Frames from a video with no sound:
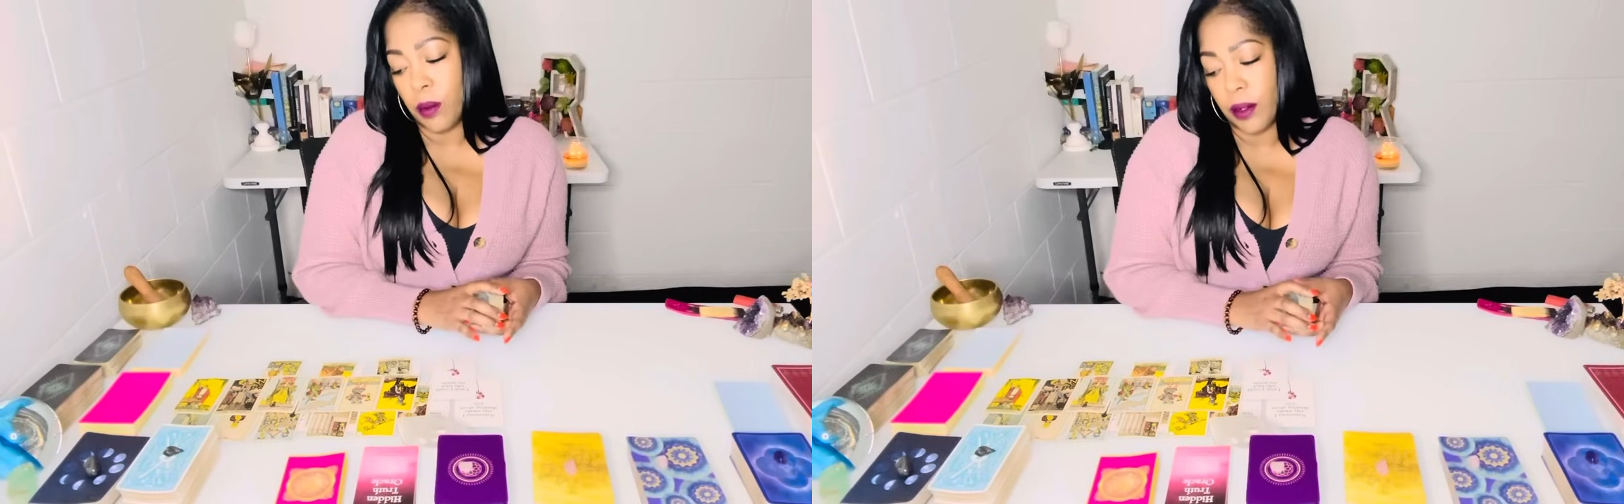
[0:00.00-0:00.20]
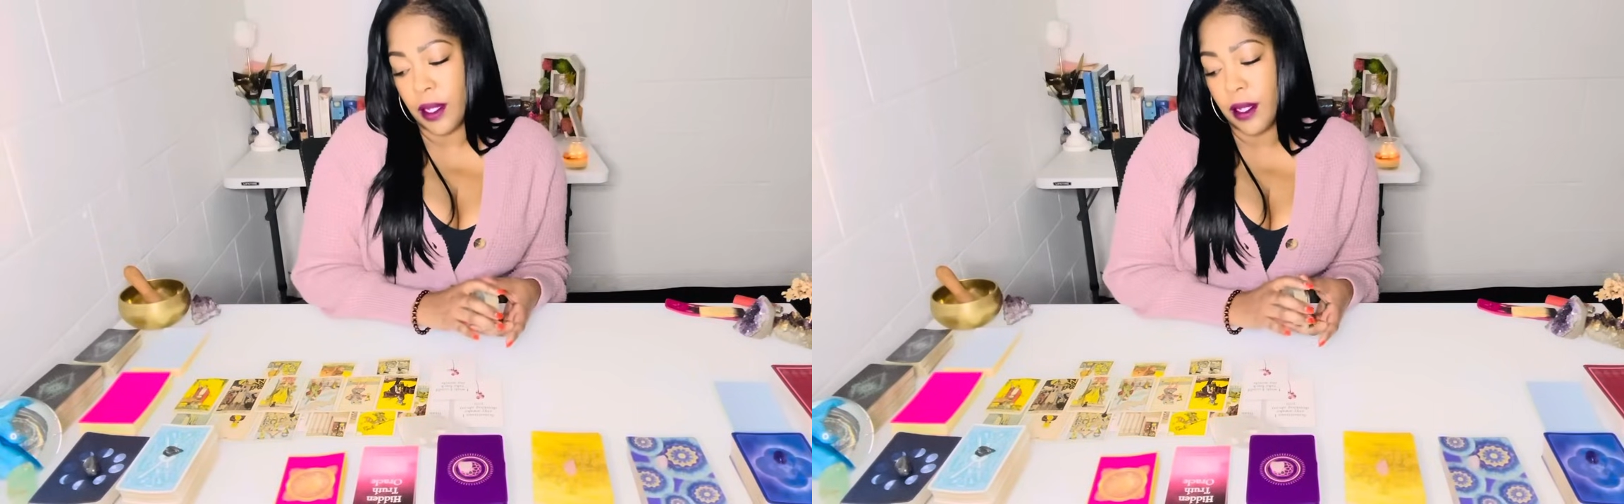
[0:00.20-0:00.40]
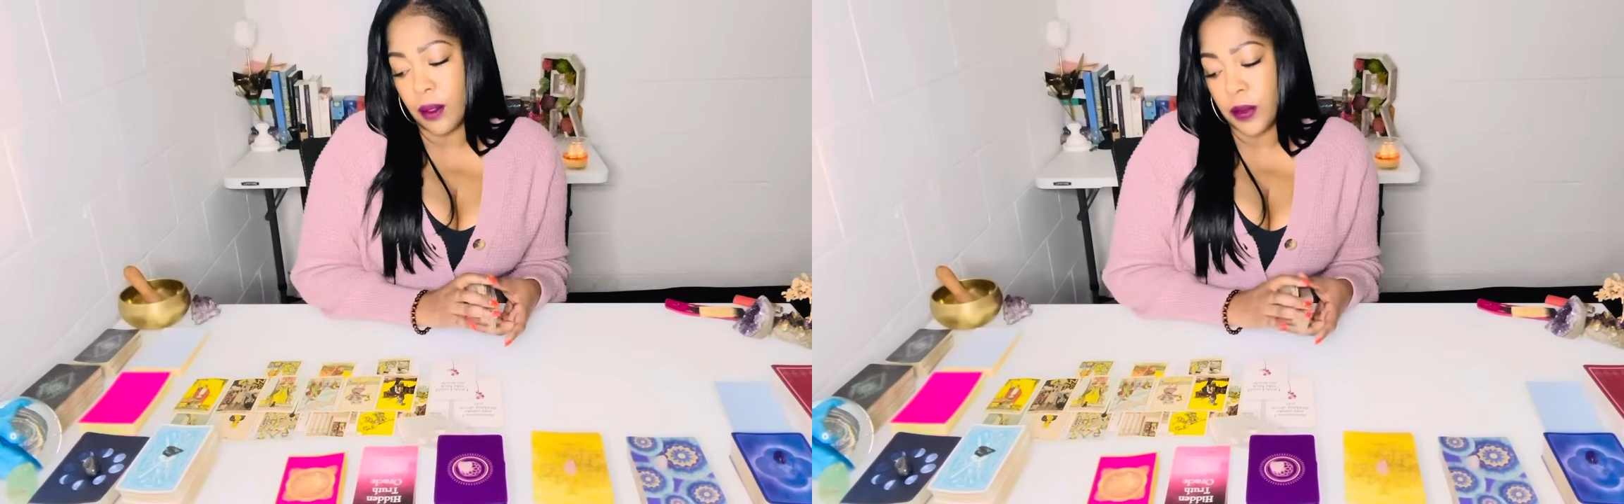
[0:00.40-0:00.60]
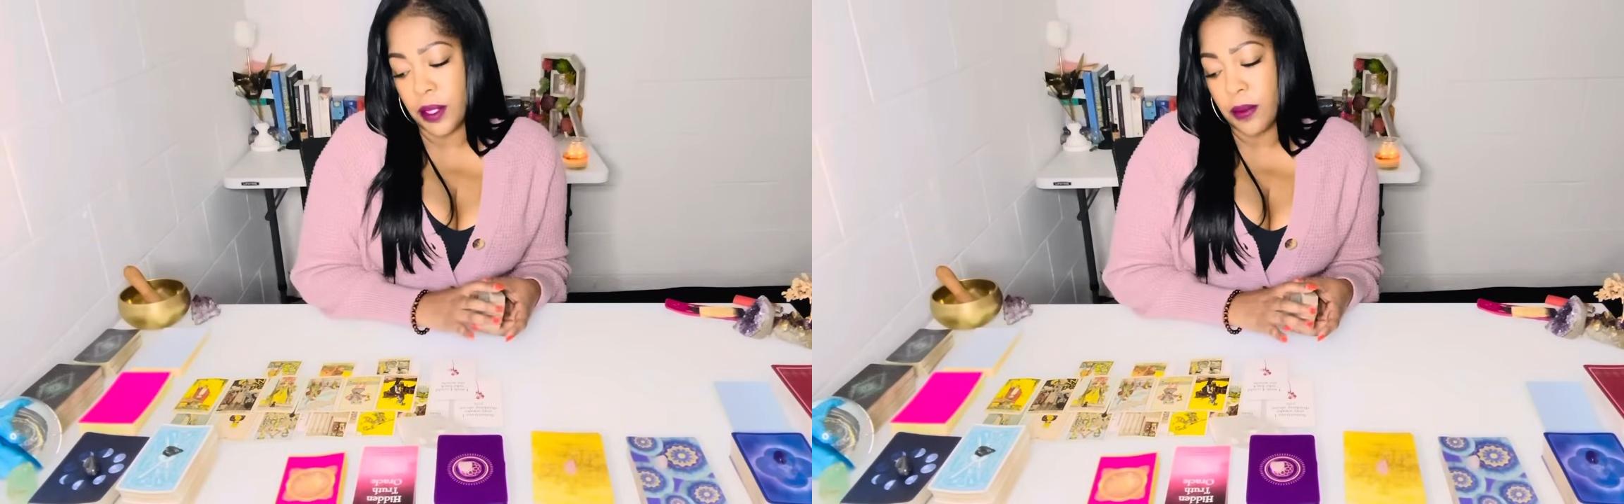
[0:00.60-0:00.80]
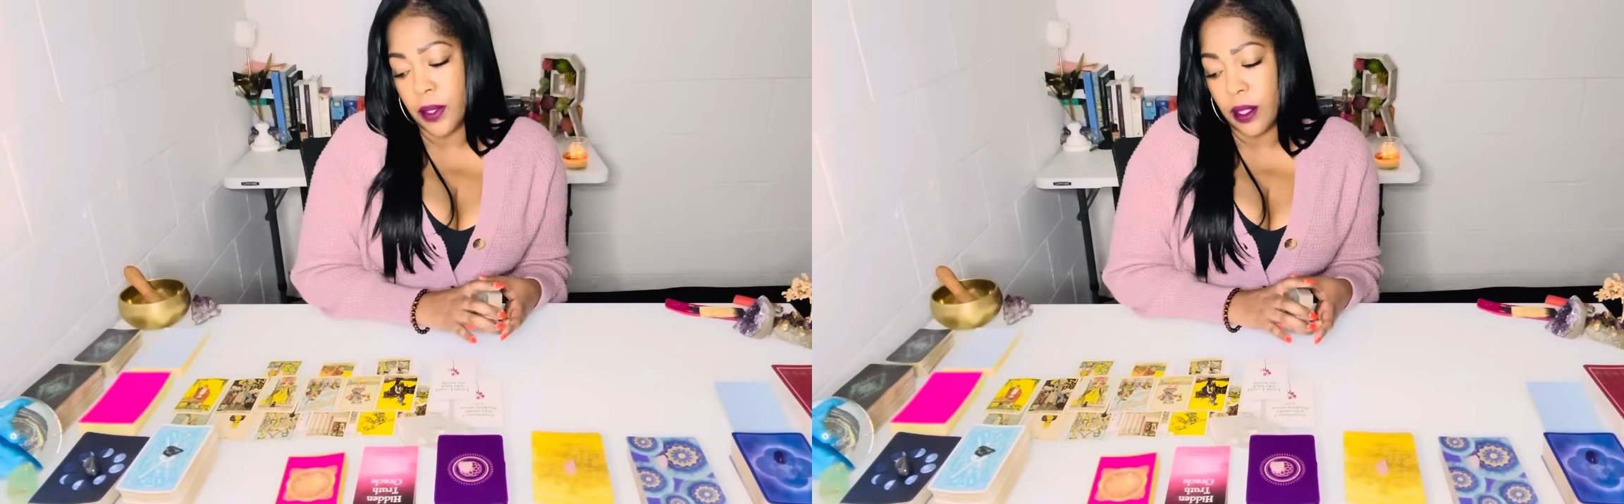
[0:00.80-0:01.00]
breaking up with
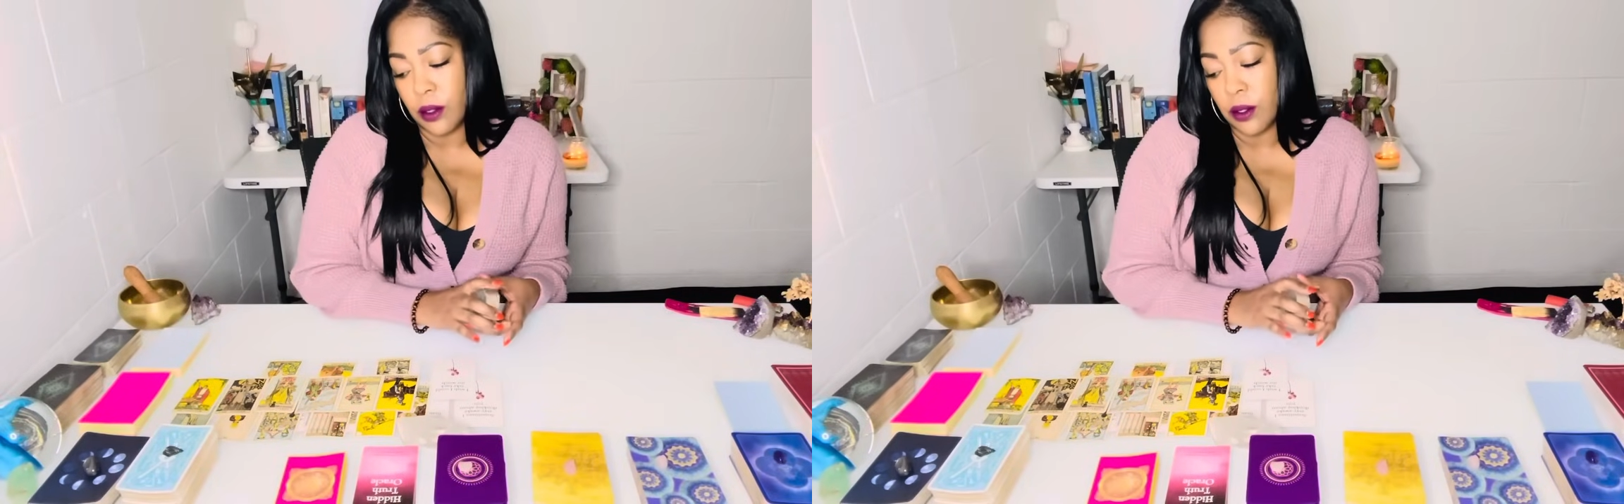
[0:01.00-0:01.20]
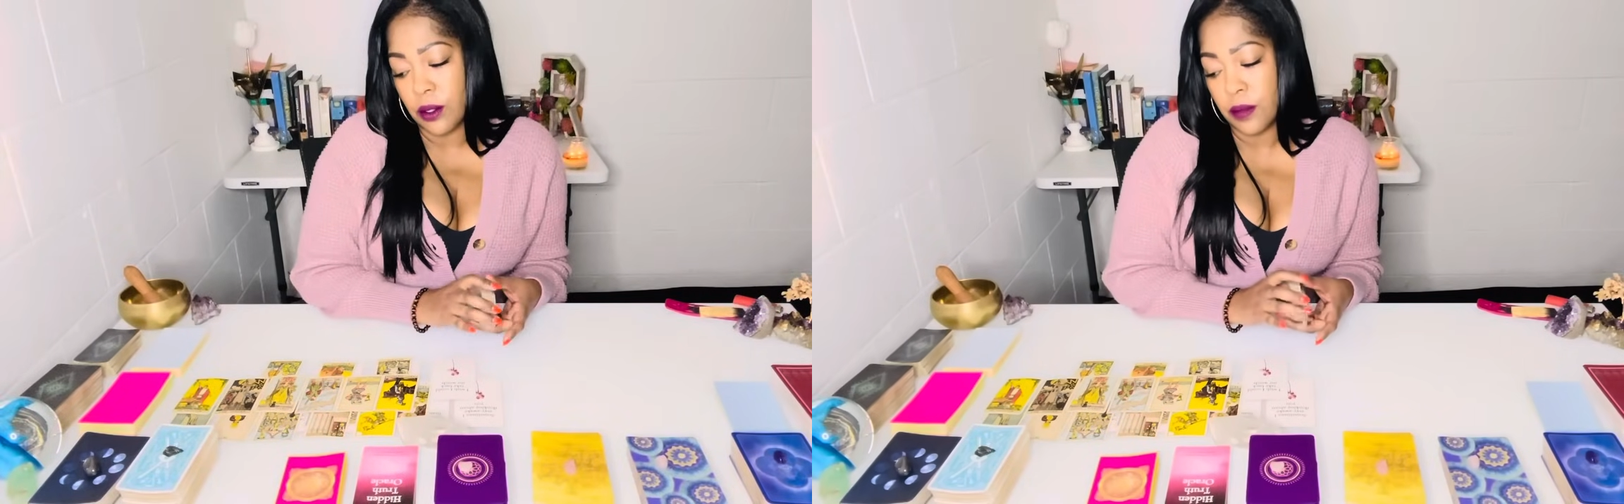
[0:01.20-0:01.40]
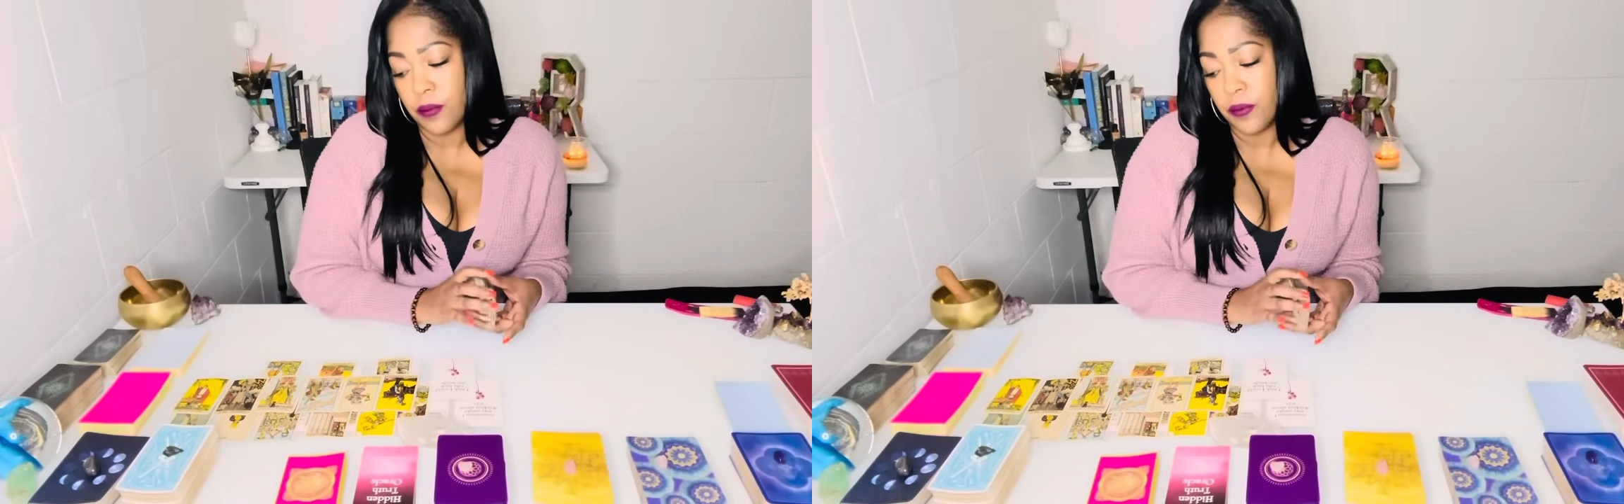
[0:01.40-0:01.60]
someone else